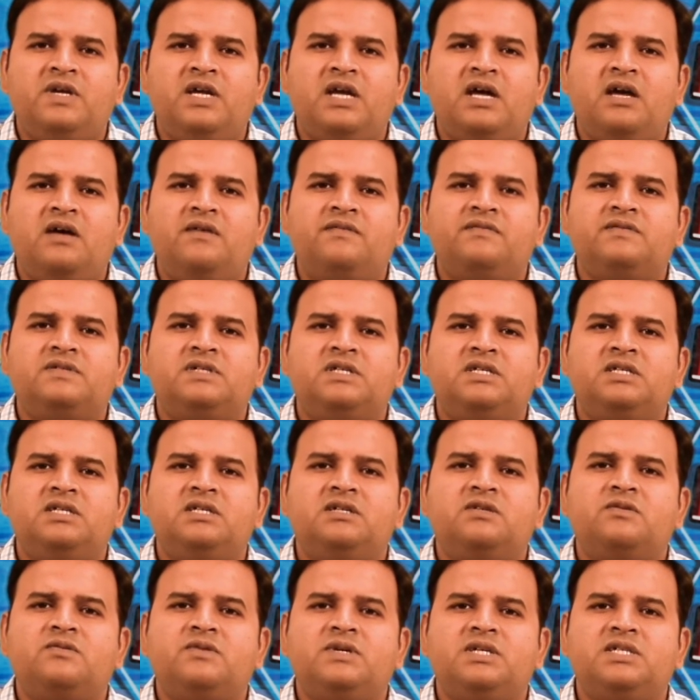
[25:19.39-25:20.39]
have
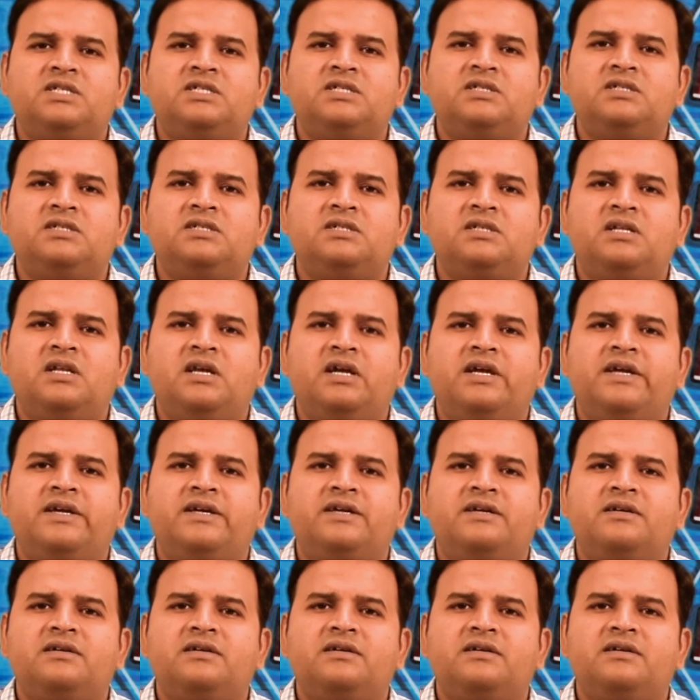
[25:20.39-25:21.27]
certain questions like